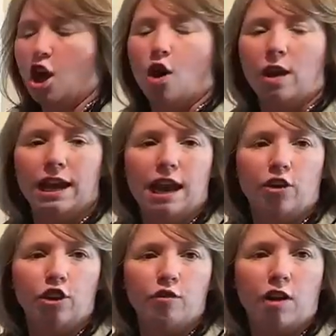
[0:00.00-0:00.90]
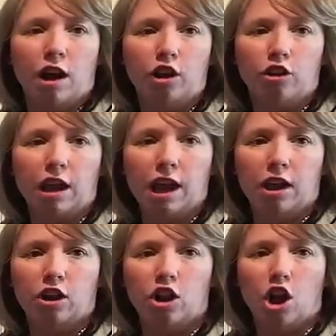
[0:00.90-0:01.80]
Okay, now that you've got your
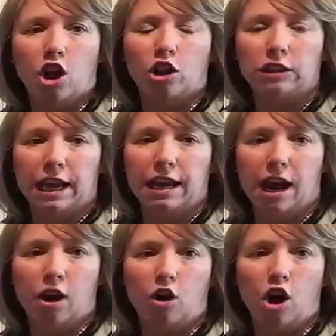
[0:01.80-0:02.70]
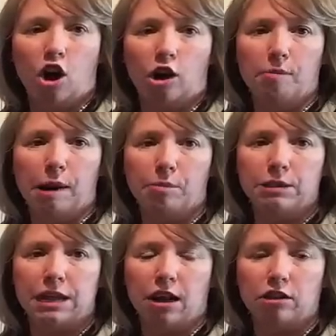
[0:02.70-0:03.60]
kale all laid out on a paper
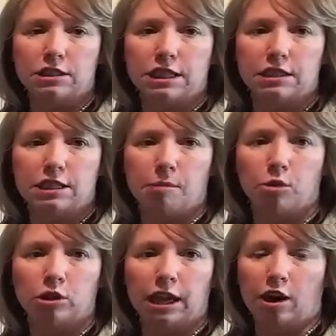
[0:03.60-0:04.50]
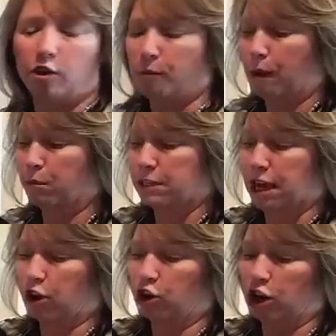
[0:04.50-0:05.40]
towel, it's a double layer of paper
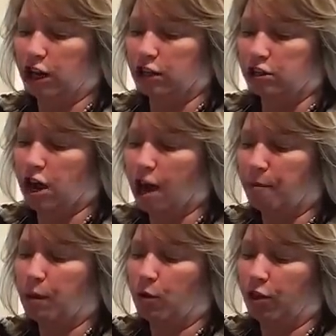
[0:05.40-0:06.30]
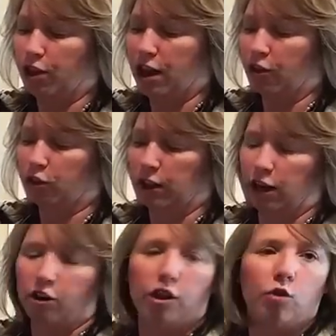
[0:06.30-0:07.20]
towel, you're going to top it with another
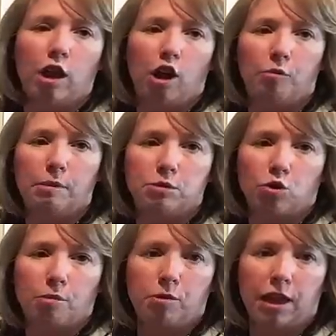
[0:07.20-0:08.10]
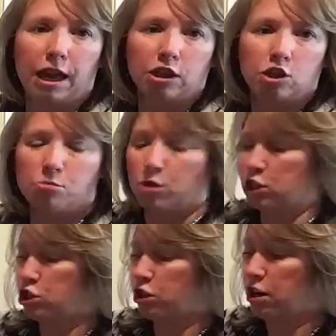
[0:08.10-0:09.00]
layer that will help absorb the extra
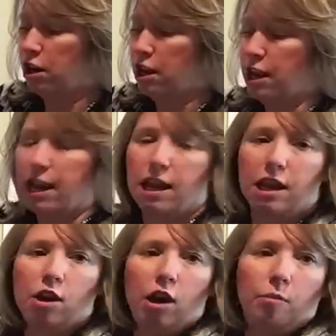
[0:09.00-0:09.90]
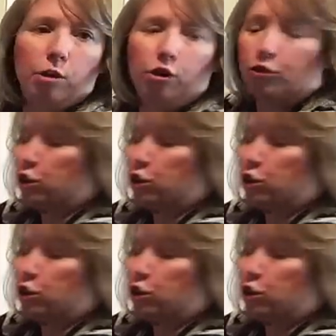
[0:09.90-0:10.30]
moisture when you're